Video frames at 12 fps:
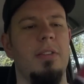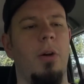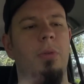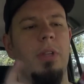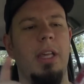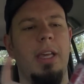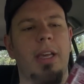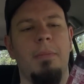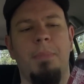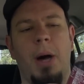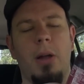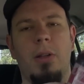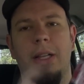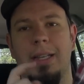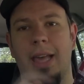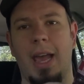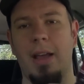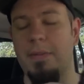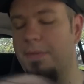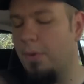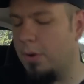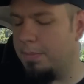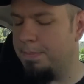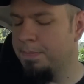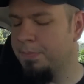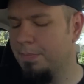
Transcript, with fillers: only in bottle and can form,